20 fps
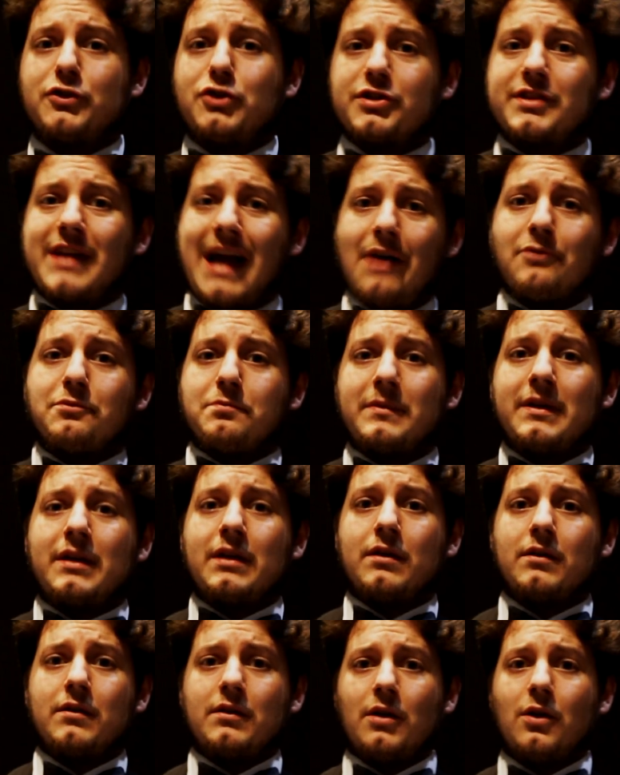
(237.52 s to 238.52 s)
just count
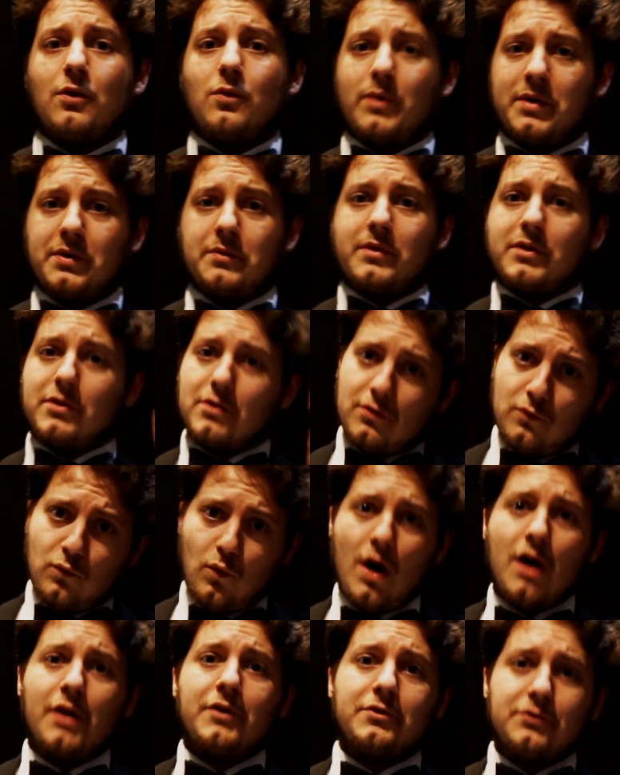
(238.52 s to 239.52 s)
me, you know, when you go
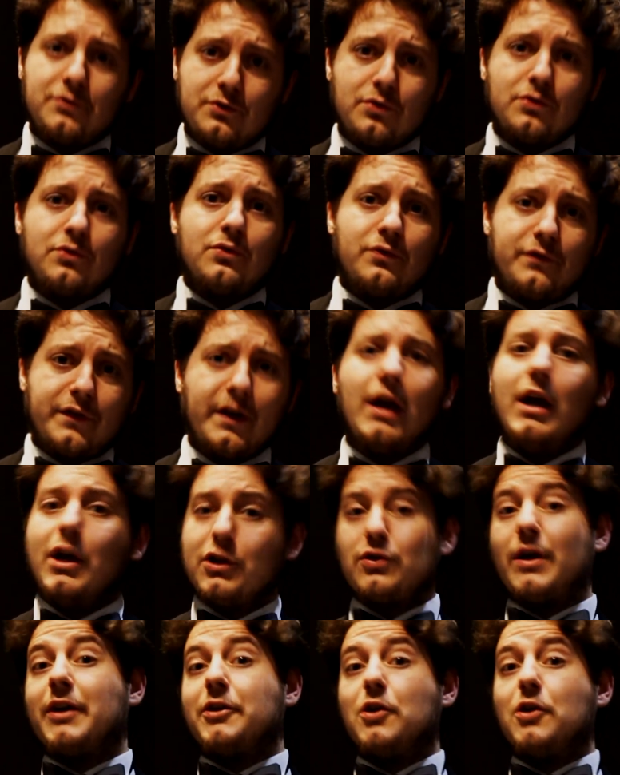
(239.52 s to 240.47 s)
1, 2, 3, so I